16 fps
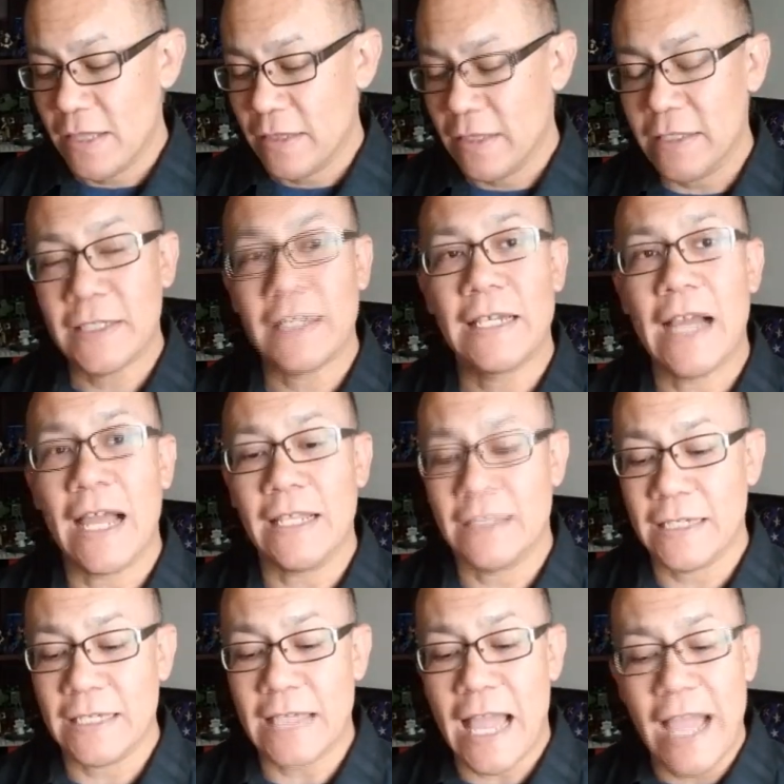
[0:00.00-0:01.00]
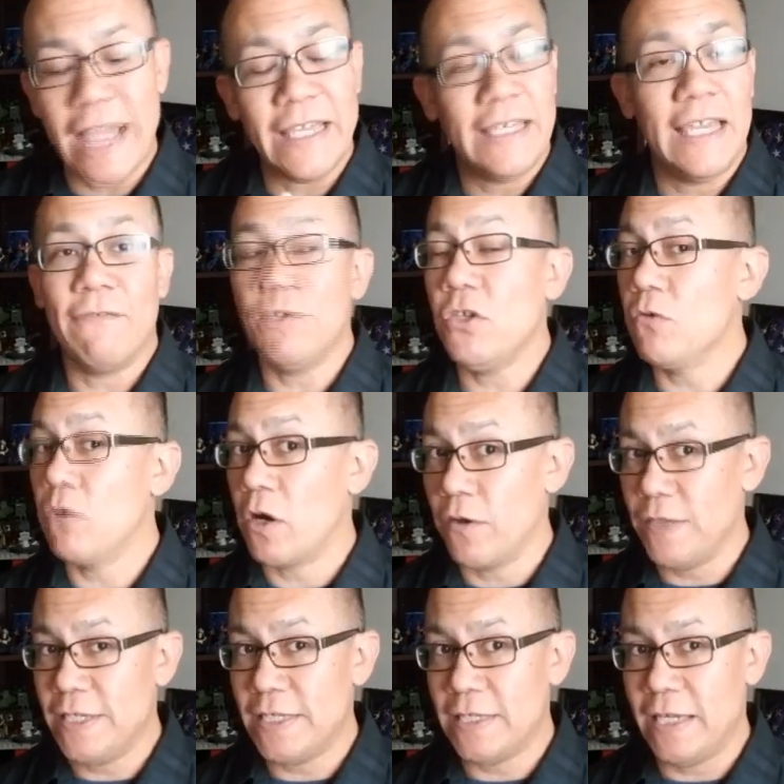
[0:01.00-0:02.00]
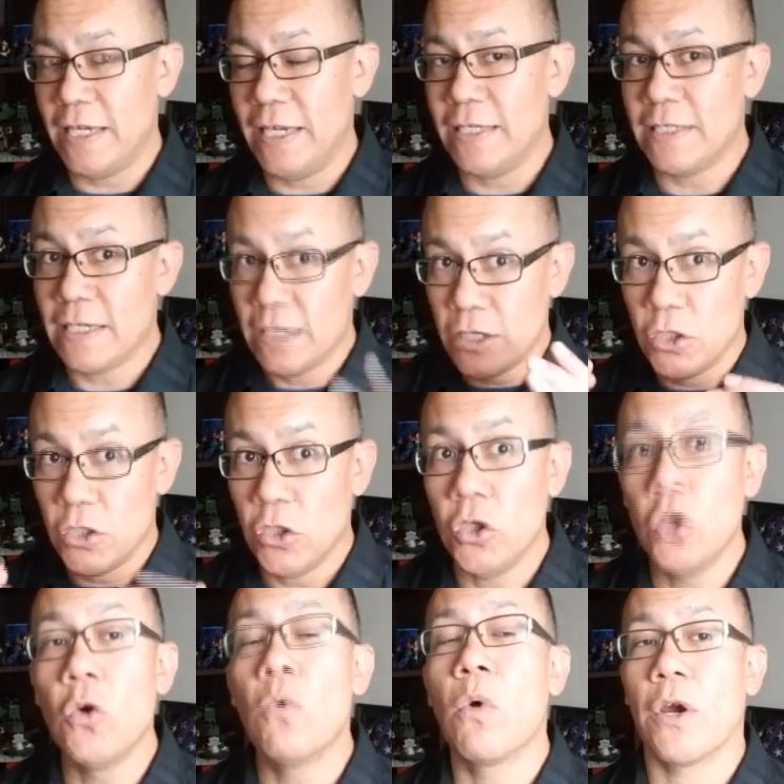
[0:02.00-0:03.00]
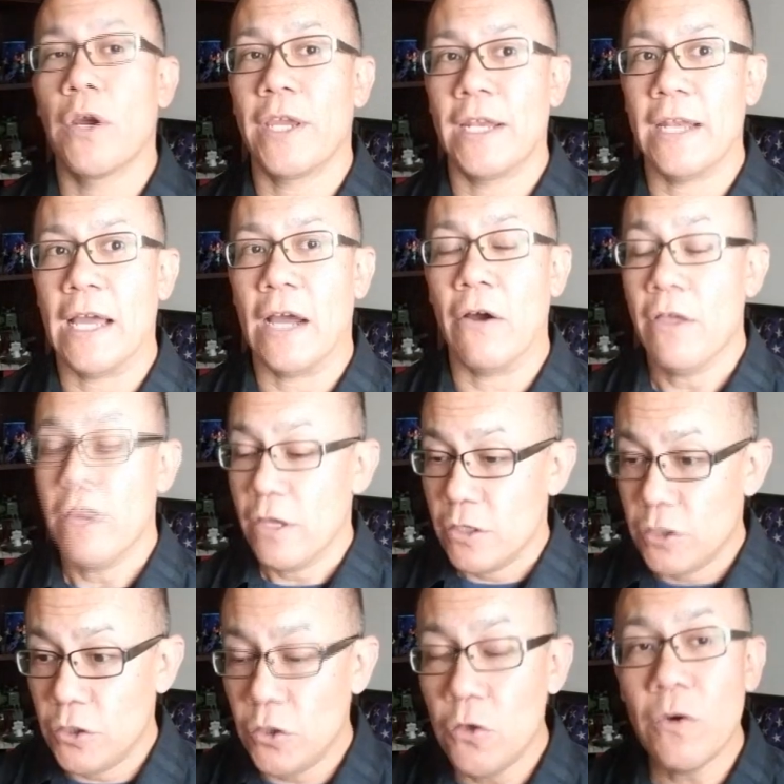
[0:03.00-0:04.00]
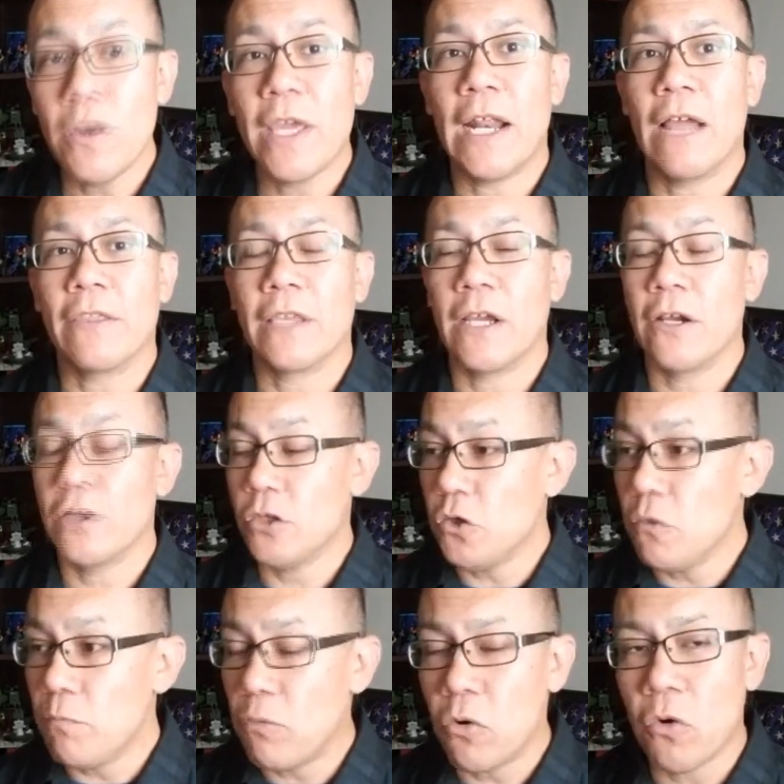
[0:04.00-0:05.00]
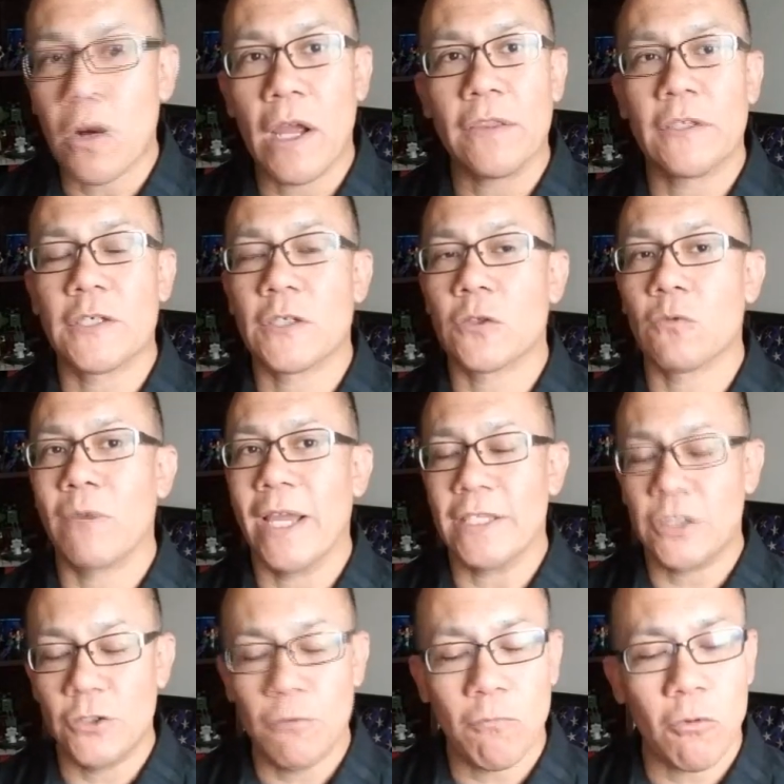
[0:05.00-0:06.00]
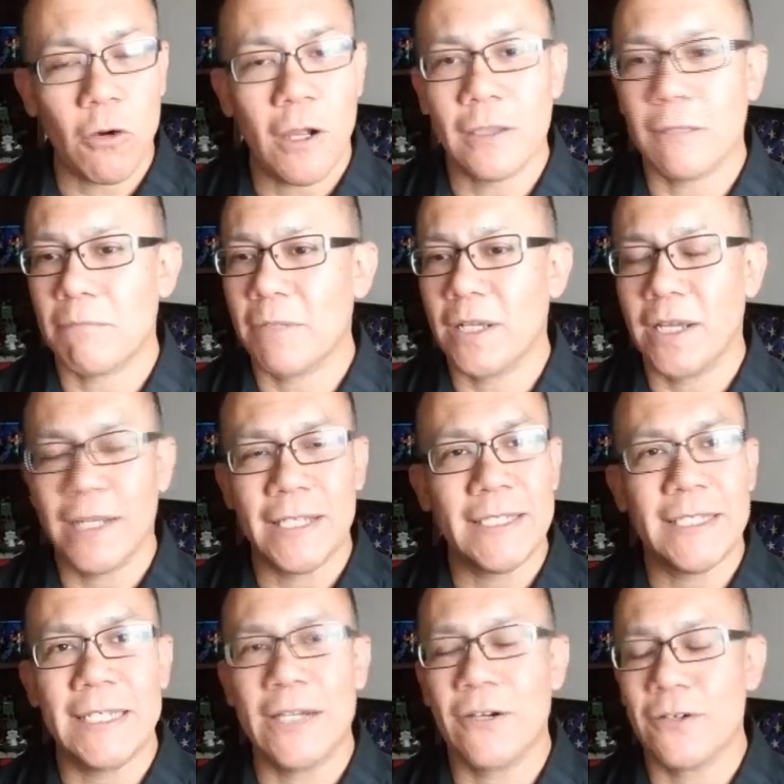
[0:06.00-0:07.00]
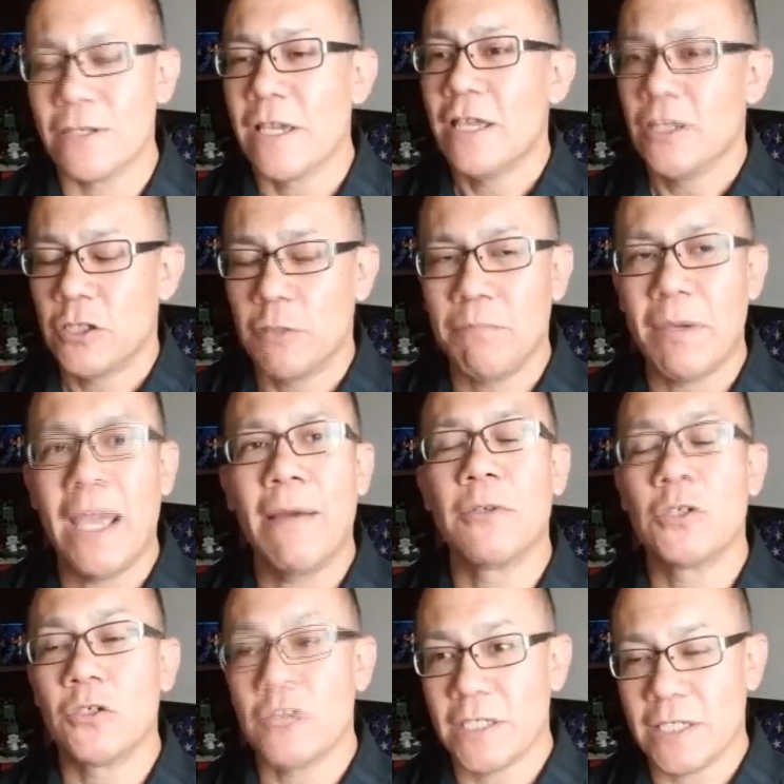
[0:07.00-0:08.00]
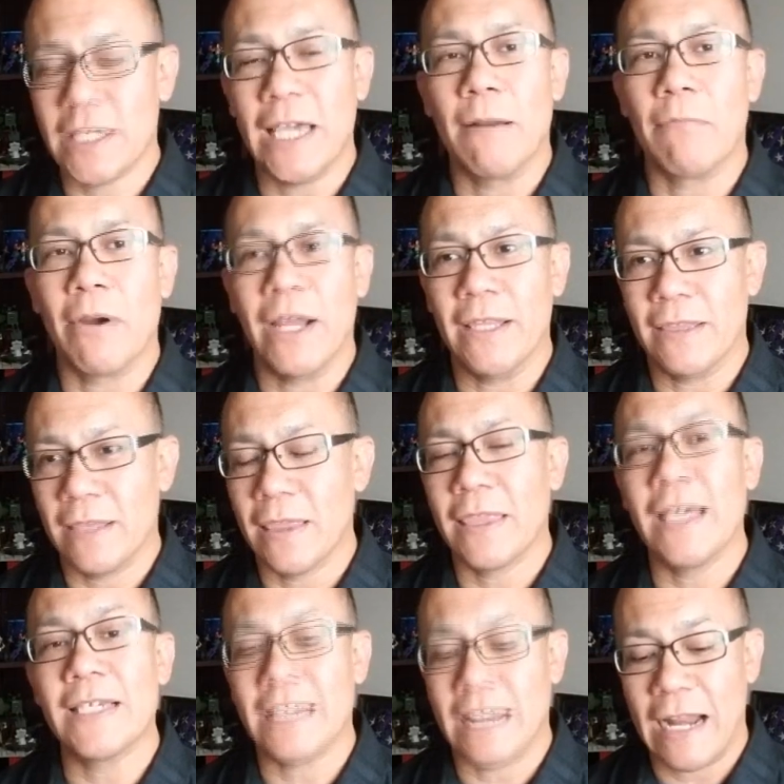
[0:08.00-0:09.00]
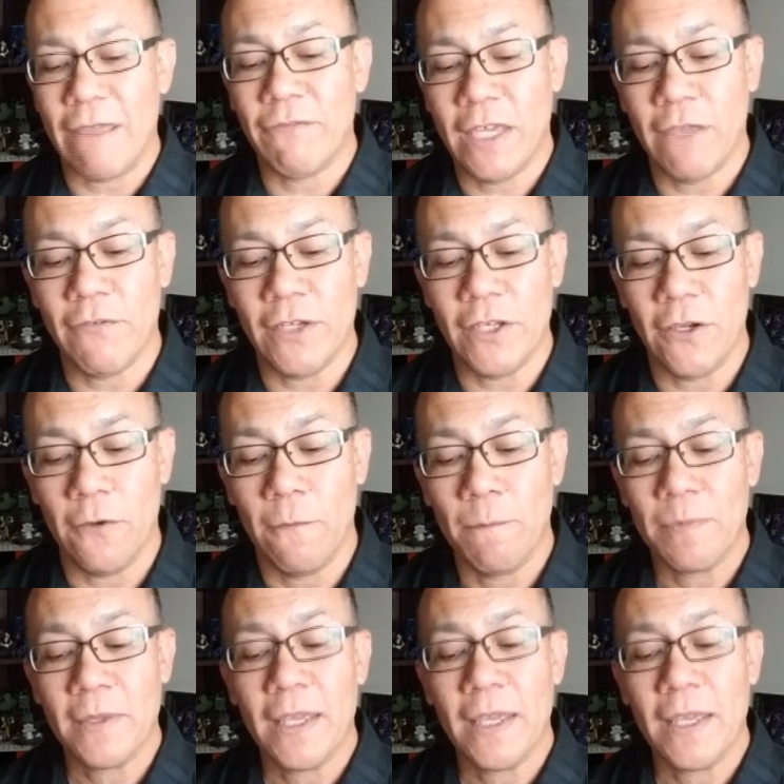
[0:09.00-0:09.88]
This God says, I've given you all these things. You work it now. You get out there, you pour out the sweat, you pour out the blood and tears to be able to celebrate the things that I've given you.